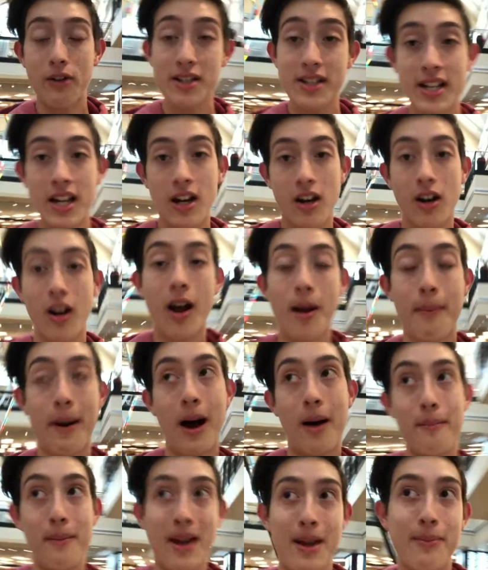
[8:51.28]
was here
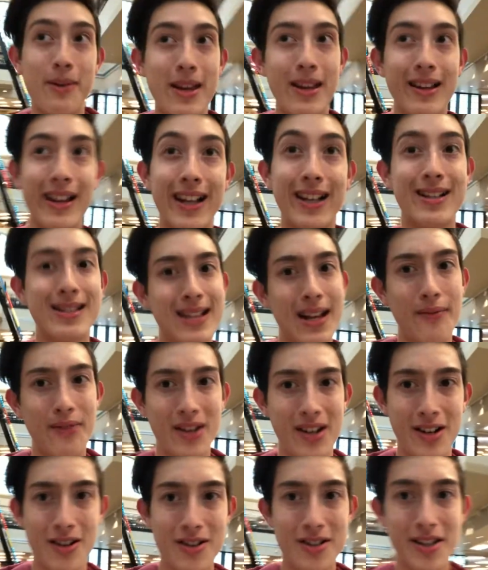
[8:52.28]
about maybe like
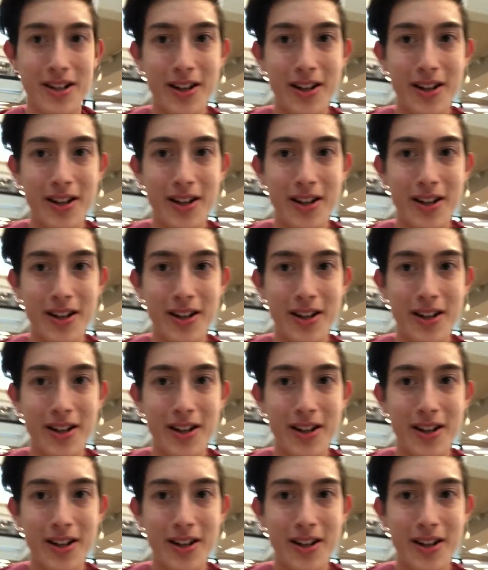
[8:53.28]
seven years